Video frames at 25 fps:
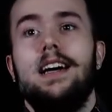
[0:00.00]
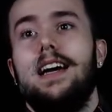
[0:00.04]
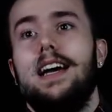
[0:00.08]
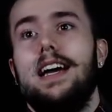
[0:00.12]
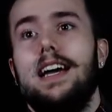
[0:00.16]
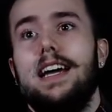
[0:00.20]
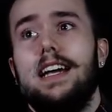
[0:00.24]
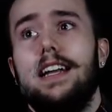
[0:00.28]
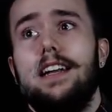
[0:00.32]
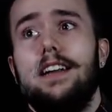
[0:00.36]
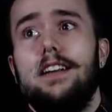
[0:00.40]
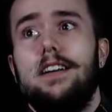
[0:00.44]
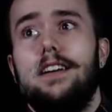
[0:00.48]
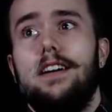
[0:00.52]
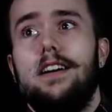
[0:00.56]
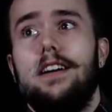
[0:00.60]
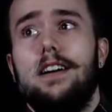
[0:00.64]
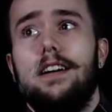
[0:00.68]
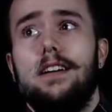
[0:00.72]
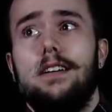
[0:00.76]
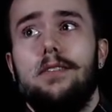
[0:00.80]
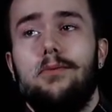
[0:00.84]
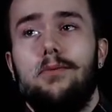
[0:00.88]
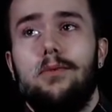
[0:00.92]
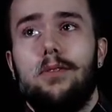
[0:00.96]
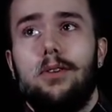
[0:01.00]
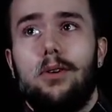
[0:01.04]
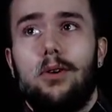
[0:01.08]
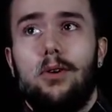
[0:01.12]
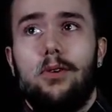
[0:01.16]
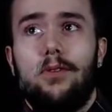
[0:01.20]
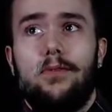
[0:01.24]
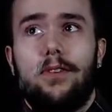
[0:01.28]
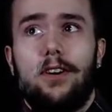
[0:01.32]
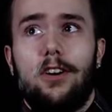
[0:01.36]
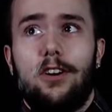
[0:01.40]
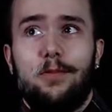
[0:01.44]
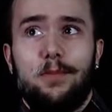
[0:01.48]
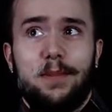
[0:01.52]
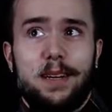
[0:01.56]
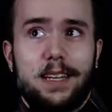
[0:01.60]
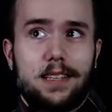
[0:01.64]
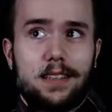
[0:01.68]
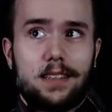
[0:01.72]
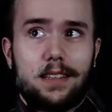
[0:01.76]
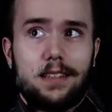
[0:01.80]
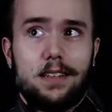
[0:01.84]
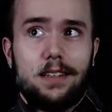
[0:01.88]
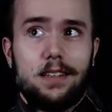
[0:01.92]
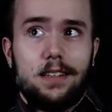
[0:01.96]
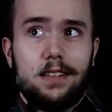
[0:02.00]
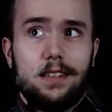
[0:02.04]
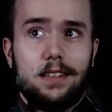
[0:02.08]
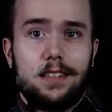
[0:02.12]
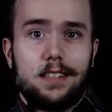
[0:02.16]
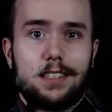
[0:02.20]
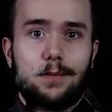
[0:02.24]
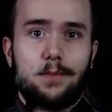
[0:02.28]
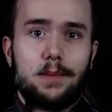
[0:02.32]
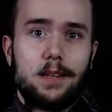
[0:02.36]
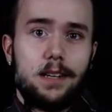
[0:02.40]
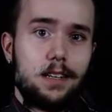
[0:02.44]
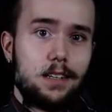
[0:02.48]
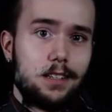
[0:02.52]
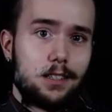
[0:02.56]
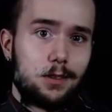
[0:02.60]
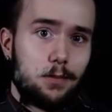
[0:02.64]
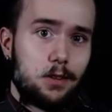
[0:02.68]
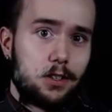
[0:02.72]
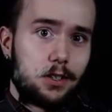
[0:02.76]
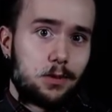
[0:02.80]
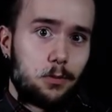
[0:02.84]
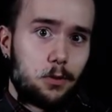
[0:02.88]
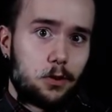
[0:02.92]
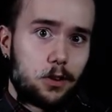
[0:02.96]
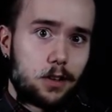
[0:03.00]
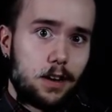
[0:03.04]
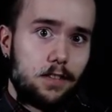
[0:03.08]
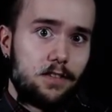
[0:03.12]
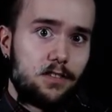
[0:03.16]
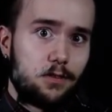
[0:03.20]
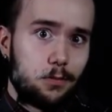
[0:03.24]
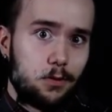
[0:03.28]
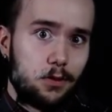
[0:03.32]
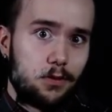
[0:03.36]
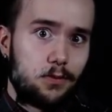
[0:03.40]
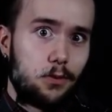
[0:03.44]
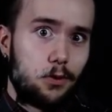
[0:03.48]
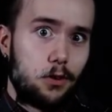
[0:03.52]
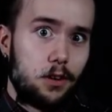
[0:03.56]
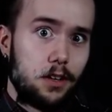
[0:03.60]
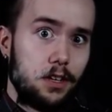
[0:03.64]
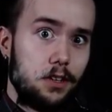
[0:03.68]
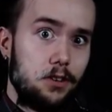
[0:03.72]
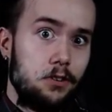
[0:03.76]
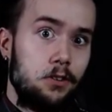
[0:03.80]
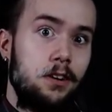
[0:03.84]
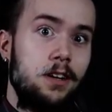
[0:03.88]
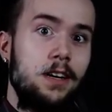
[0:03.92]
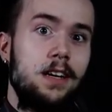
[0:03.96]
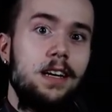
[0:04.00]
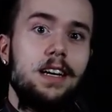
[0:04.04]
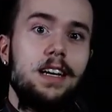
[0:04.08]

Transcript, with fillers: and uh, will overall make the experience much more comfortable for you.